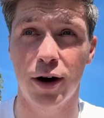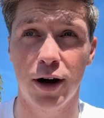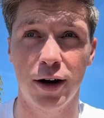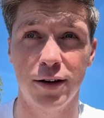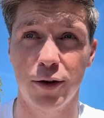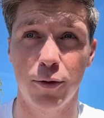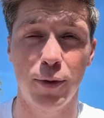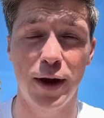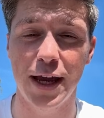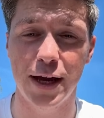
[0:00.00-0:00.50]

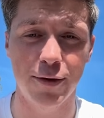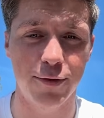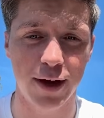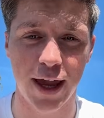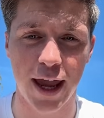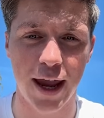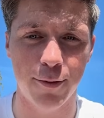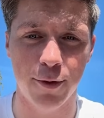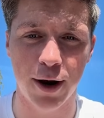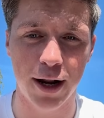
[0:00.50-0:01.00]
the week of a
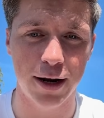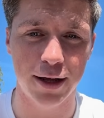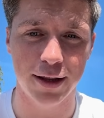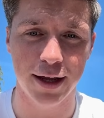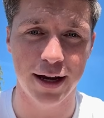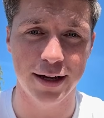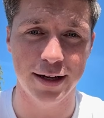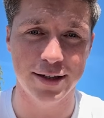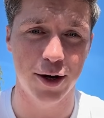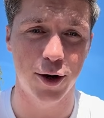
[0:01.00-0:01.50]
game or anything like
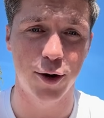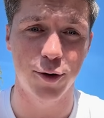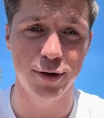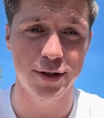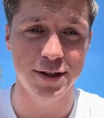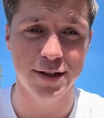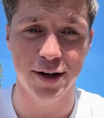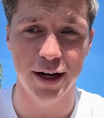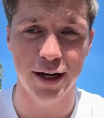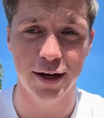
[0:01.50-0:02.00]
that. It's
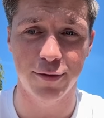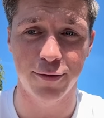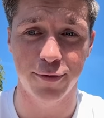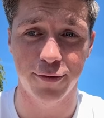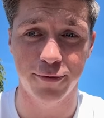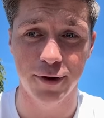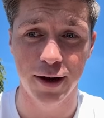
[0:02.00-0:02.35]
always kind of